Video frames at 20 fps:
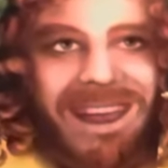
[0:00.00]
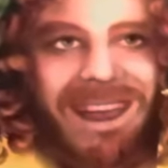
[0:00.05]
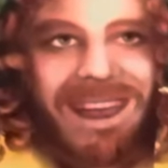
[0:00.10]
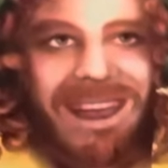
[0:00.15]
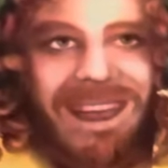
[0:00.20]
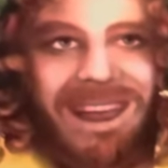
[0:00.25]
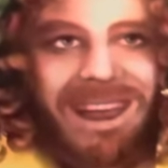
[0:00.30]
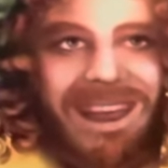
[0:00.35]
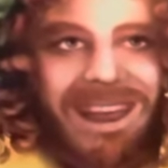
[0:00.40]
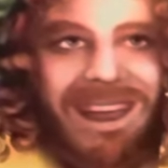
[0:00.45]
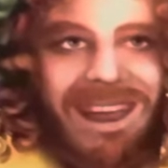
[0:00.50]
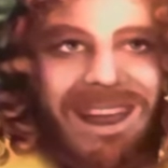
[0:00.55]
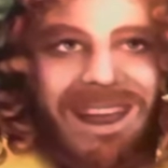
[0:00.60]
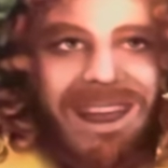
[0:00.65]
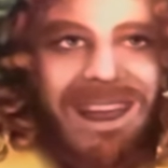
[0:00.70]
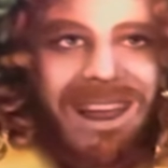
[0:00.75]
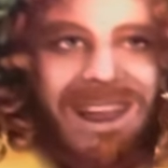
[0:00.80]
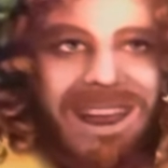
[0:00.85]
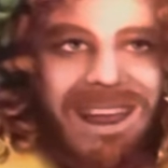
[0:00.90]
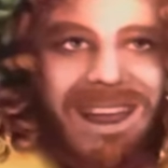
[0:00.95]
the most
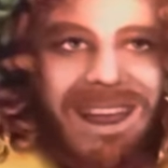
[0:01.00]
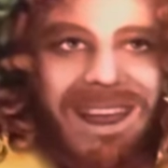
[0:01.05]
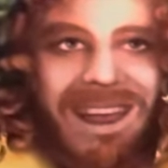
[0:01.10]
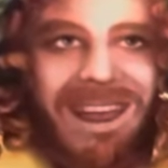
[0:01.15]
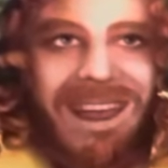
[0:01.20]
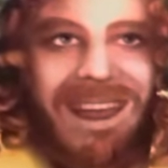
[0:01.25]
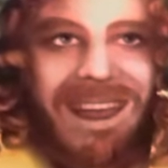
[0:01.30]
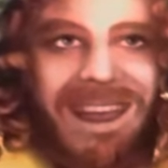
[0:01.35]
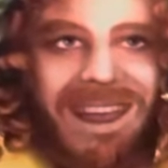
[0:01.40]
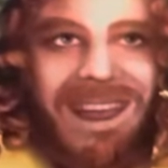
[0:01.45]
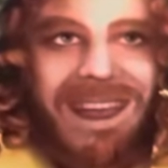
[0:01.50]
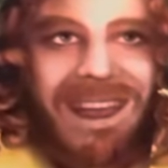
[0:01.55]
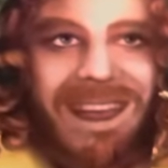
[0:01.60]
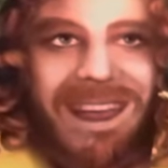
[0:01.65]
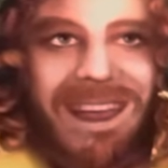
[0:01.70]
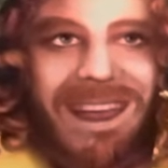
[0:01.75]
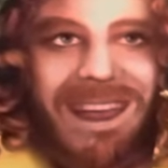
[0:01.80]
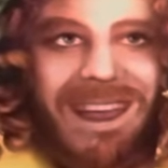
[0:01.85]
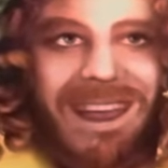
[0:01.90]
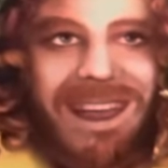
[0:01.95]
important in
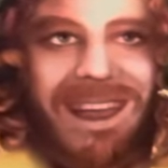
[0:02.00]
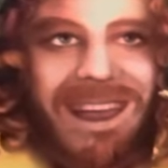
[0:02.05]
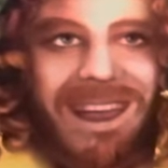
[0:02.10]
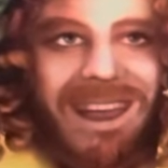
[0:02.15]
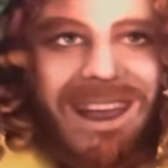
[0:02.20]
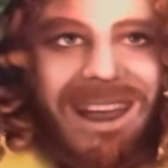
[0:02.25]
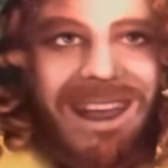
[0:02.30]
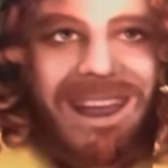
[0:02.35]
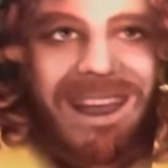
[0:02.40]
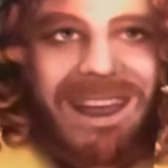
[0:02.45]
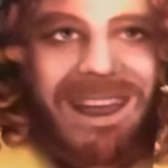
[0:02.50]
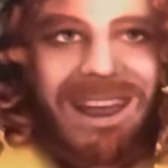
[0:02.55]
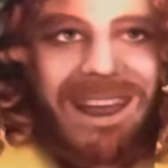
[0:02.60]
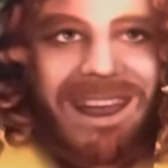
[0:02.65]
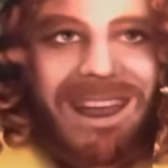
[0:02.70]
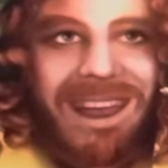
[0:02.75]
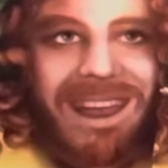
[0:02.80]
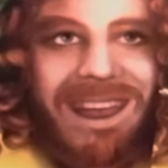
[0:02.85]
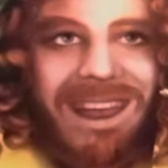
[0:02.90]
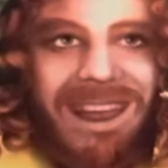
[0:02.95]
this is,
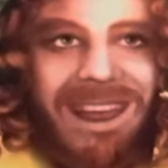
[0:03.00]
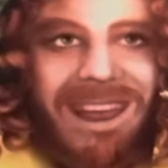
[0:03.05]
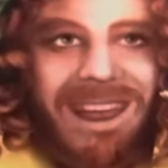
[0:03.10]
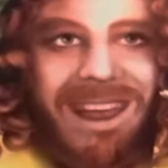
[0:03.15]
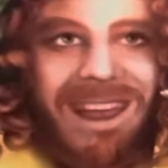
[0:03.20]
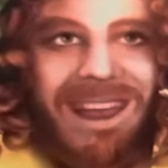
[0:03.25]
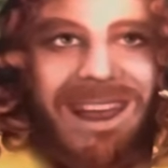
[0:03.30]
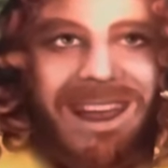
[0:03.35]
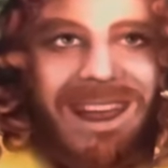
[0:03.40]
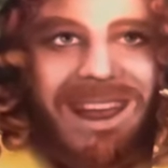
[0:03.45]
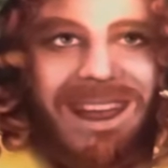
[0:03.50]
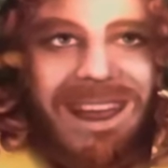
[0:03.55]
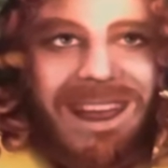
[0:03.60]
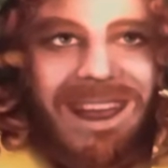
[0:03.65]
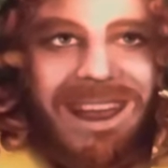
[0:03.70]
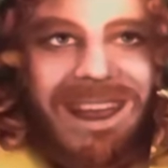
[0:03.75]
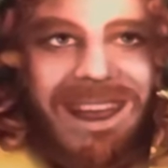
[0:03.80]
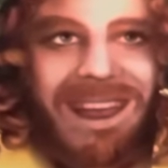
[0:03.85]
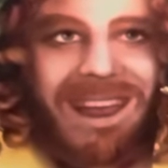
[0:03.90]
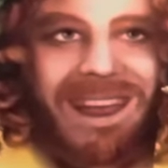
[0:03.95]
you know, just
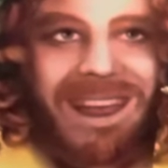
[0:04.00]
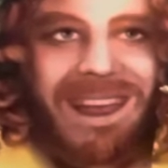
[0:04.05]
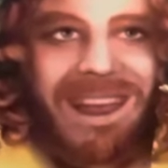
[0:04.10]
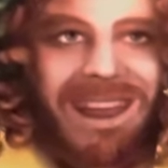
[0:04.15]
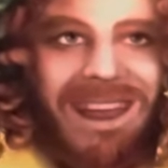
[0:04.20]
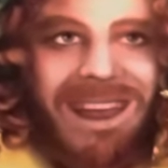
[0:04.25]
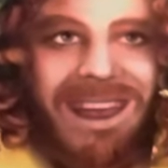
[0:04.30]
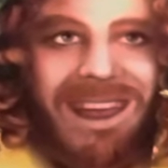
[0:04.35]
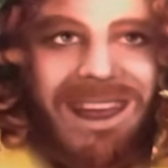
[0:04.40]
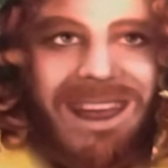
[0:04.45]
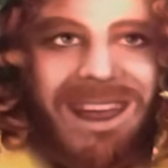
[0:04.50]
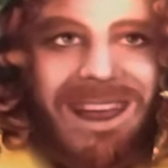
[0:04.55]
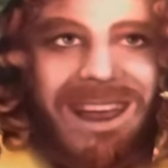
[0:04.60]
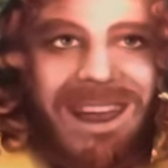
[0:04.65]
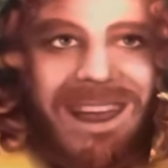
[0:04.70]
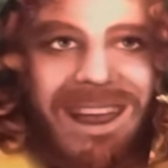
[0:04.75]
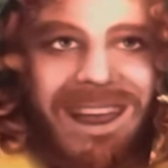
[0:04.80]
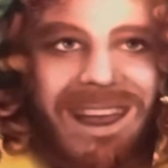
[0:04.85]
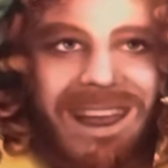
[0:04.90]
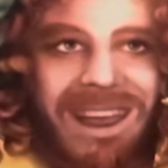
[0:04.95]
having your cups filled.
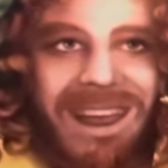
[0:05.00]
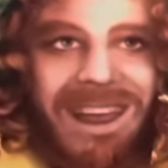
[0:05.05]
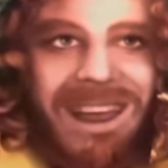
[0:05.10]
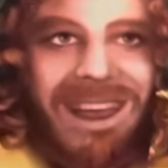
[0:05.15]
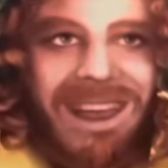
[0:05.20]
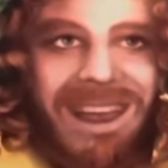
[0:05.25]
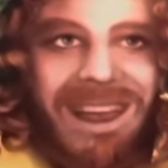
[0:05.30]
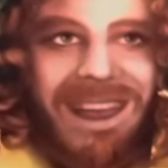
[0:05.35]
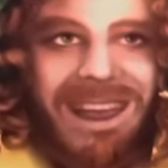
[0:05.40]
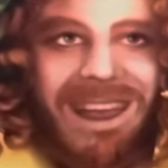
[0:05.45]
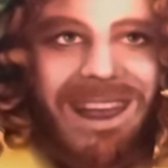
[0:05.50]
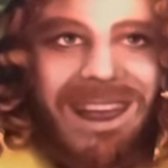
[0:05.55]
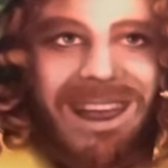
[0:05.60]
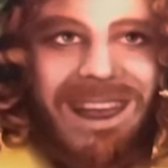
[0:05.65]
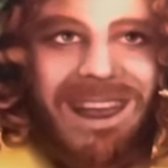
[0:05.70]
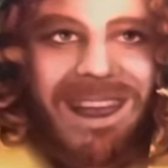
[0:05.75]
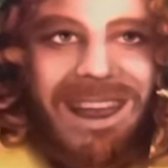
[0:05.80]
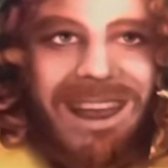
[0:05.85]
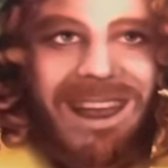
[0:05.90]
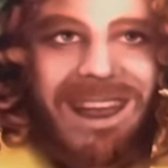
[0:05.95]

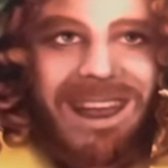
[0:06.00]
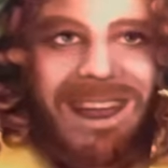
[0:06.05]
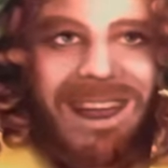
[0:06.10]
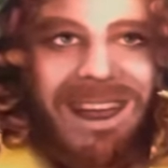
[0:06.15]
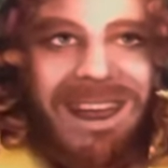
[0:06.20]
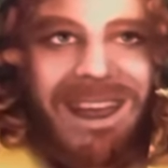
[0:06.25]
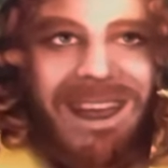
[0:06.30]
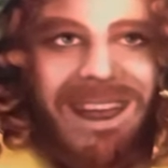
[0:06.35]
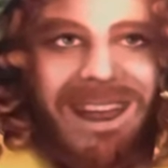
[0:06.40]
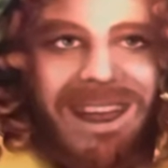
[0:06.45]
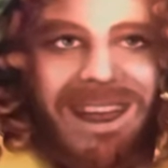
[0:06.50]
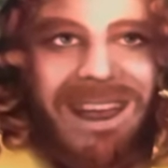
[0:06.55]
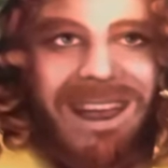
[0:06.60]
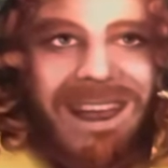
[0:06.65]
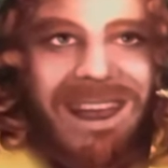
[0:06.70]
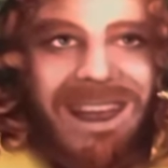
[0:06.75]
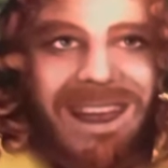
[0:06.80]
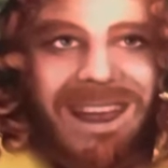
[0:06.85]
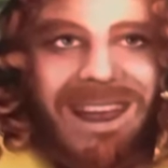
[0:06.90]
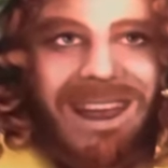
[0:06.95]
You know,
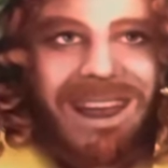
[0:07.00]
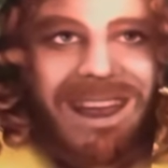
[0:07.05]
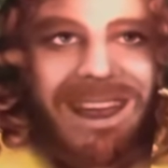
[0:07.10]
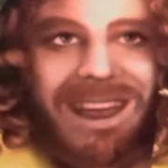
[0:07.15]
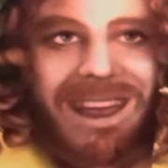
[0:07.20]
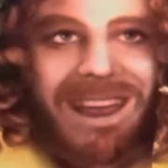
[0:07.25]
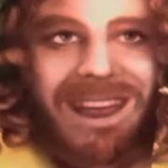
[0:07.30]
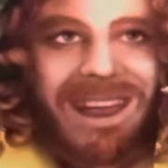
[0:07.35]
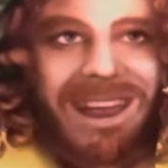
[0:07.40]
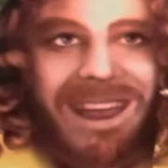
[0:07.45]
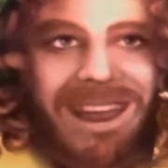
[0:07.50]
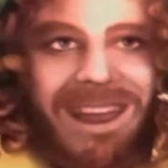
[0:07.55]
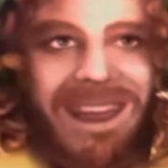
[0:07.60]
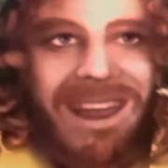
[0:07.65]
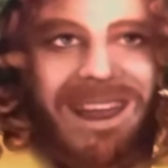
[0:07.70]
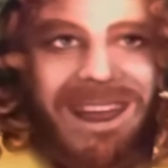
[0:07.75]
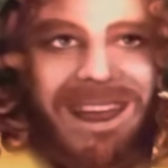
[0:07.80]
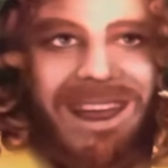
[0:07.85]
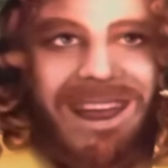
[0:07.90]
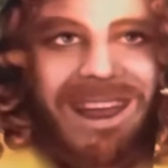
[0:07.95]
this adventurous
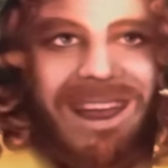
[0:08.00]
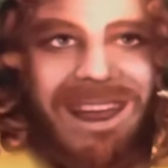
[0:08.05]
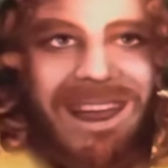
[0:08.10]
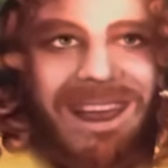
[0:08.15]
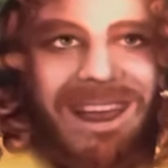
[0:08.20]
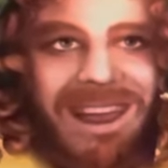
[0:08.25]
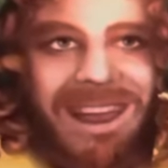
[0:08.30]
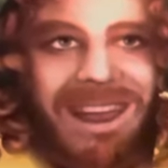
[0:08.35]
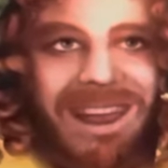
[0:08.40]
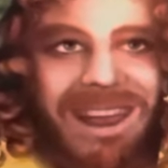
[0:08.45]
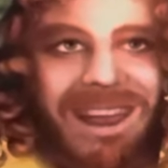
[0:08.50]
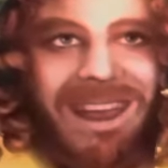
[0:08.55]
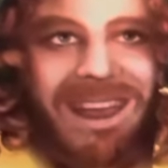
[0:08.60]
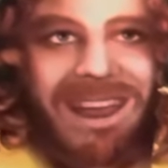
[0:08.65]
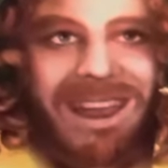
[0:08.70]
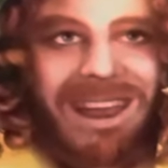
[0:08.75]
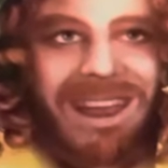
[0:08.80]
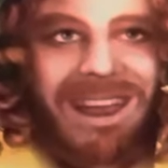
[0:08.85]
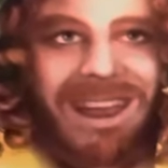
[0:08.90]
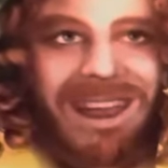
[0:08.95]
and passionate
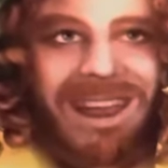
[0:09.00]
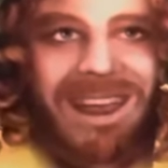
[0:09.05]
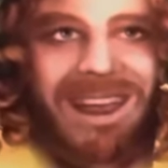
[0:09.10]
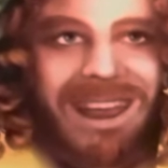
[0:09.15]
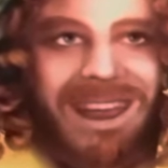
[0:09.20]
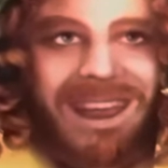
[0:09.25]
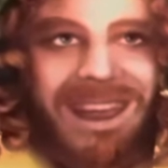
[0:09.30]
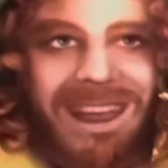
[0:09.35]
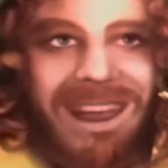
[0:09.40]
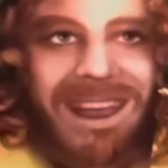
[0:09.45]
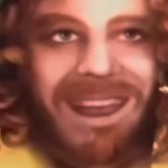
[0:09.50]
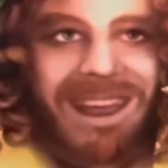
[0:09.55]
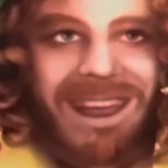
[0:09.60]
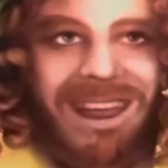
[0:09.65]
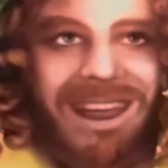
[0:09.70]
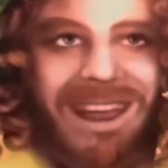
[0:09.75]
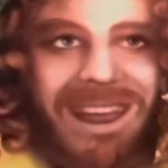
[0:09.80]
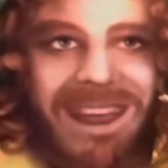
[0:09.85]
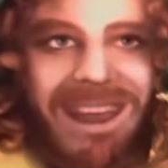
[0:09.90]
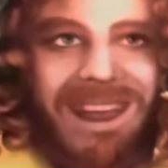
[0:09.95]
and loving
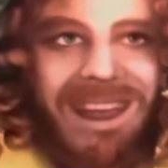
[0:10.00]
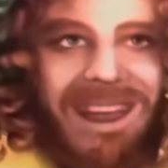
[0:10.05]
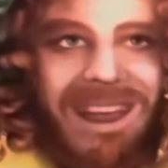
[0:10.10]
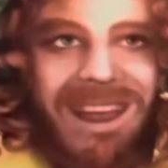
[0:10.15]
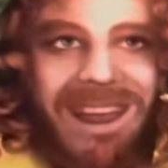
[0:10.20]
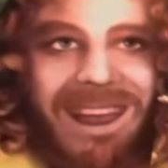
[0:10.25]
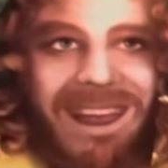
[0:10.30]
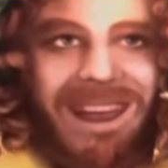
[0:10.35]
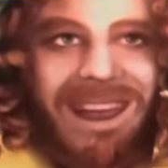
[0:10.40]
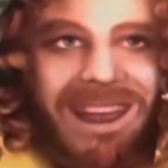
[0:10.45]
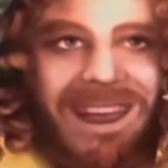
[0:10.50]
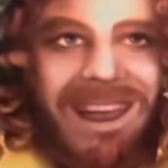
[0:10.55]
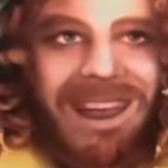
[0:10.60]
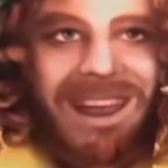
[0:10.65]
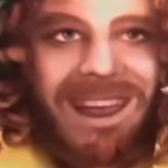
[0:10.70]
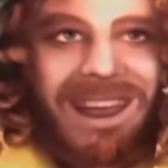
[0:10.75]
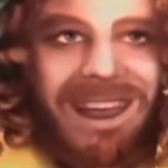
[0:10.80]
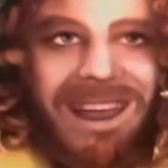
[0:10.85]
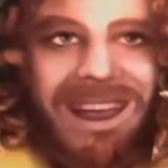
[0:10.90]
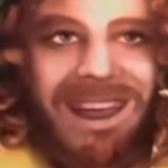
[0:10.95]
energy
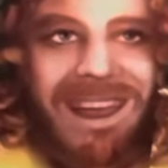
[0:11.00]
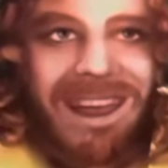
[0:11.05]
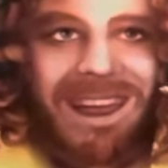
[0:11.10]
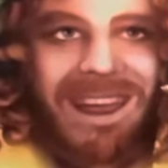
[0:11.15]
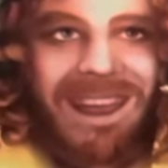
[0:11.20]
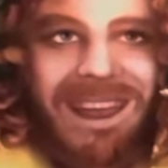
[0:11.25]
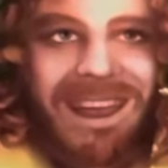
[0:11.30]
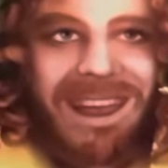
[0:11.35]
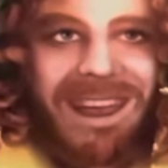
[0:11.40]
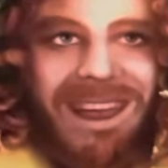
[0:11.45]
all tied into